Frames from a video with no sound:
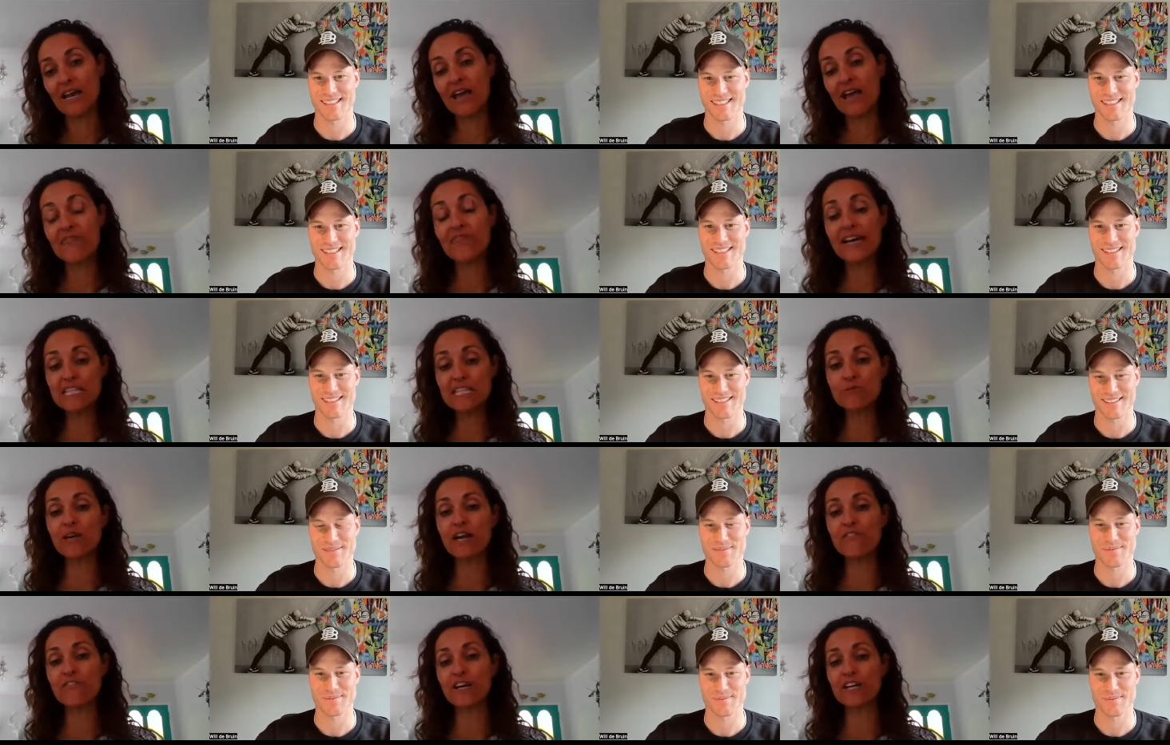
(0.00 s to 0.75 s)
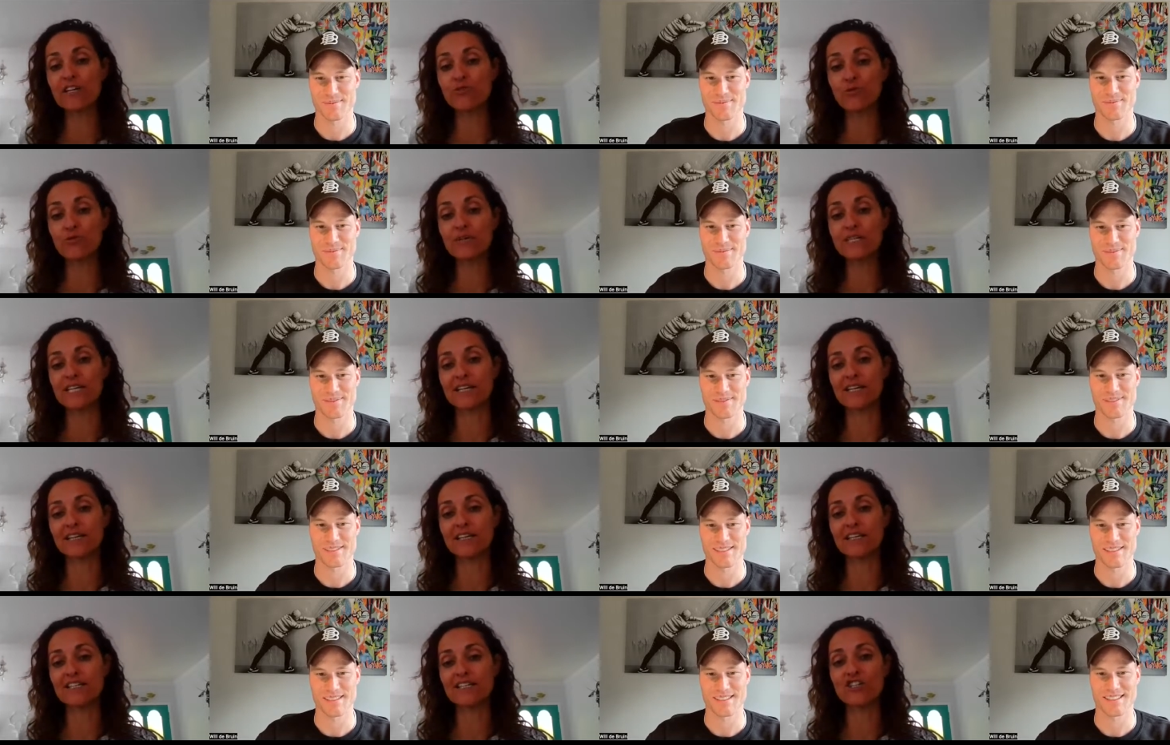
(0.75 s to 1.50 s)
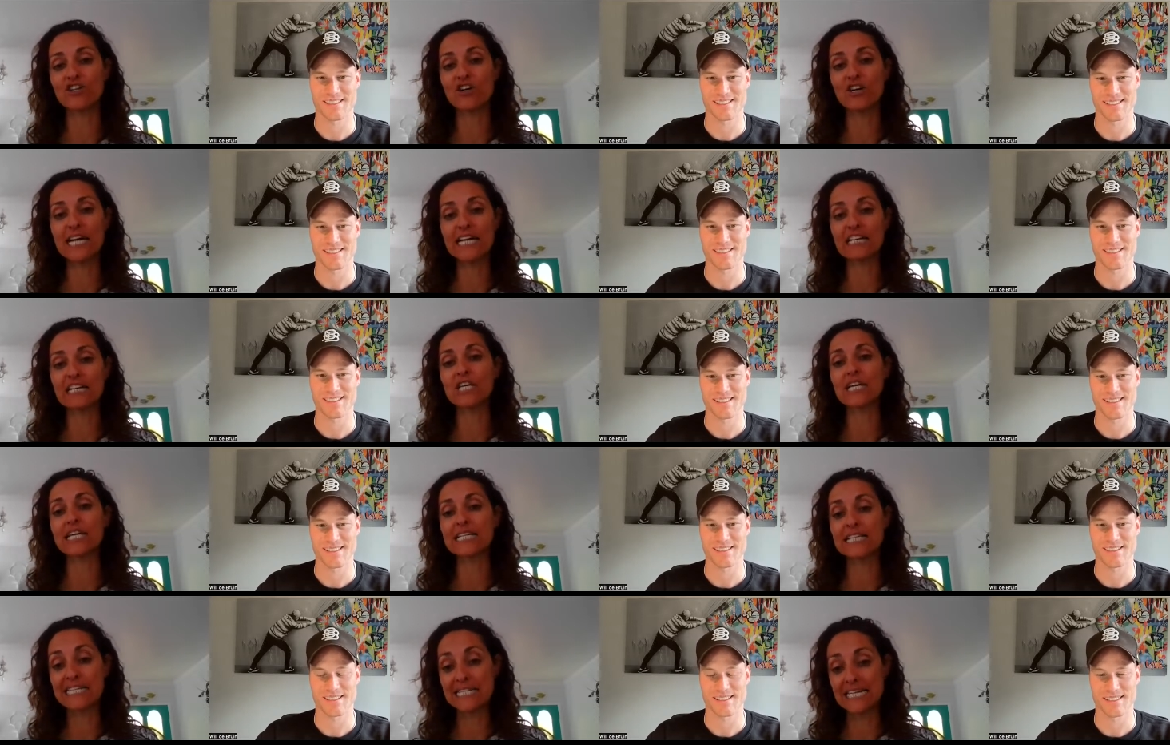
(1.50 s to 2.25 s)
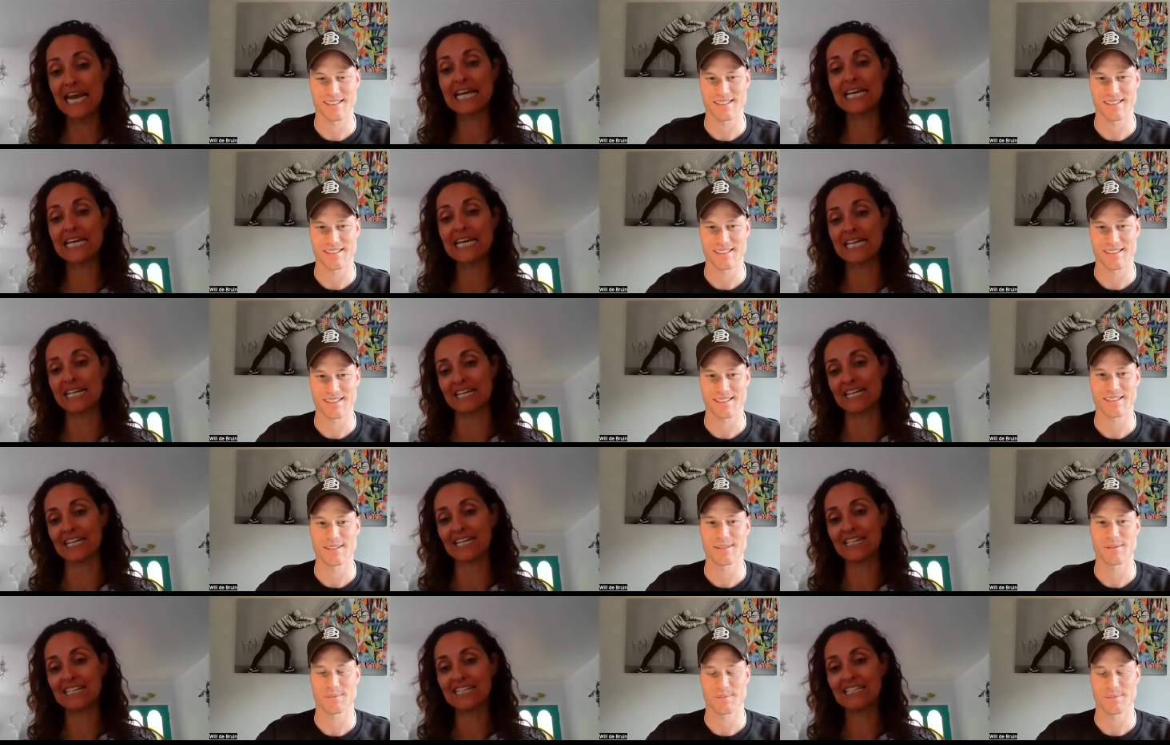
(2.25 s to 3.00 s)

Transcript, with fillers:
Speaker 1: And that's what I find daunting, is not actually understanding,